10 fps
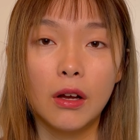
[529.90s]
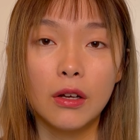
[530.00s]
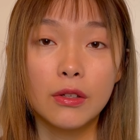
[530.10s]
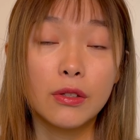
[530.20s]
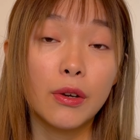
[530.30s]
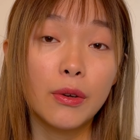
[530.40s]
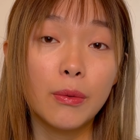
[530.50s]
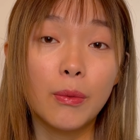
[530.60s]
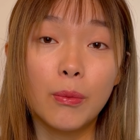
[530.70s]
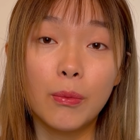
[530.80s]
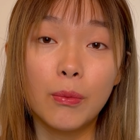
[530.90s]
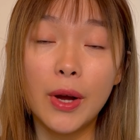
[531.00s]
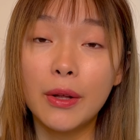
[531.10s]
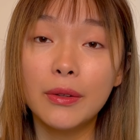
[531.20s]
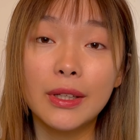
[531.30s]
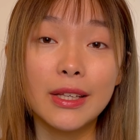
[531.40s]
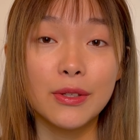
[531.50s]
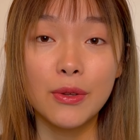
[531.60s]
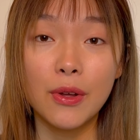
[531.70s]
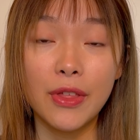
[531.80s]
So, well, it's
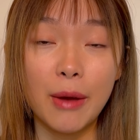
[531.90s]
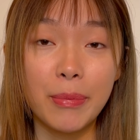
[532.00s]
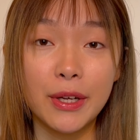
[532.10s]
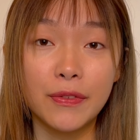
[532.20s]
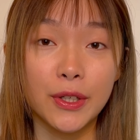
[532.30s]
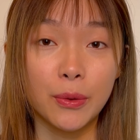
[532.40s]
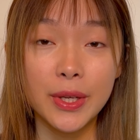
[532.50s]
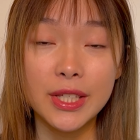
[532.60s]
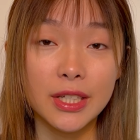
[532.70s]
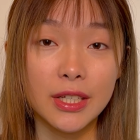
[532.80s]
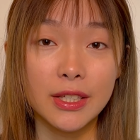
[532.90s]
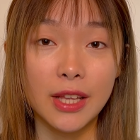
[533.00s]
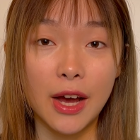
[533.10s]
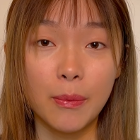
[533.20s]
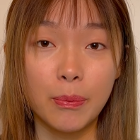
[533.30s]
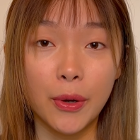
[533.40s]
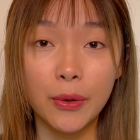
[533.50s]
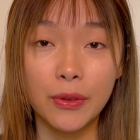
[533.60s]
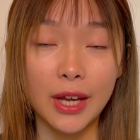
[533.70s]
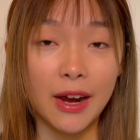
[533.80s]
not that big of a coincidence that
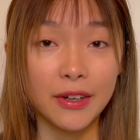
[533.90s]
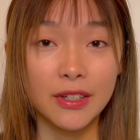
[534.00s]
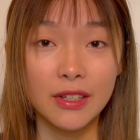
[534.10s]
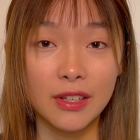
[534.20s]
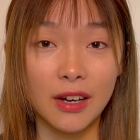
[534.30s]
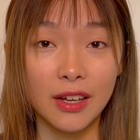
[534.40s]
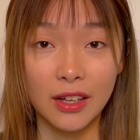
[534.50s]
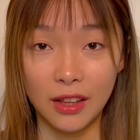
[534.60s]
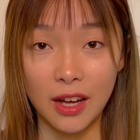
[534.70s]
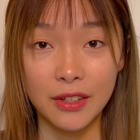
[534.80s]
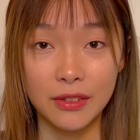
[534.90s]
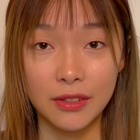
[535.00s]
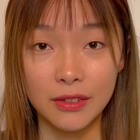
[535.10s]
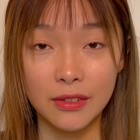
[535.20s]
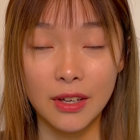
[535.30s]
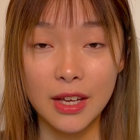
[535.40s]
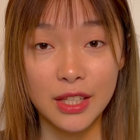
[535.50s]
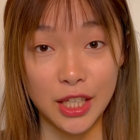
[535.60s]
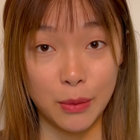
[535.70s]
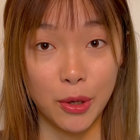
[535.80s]
both characters are inclined to
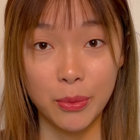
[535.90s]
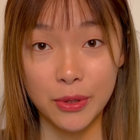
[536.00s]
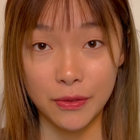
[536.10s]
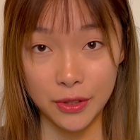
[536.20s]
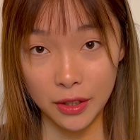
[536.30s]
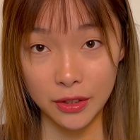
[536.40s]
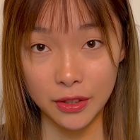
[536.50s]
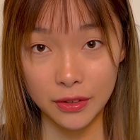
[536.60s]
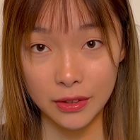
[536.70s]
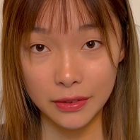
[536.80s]
seek moments of solitude.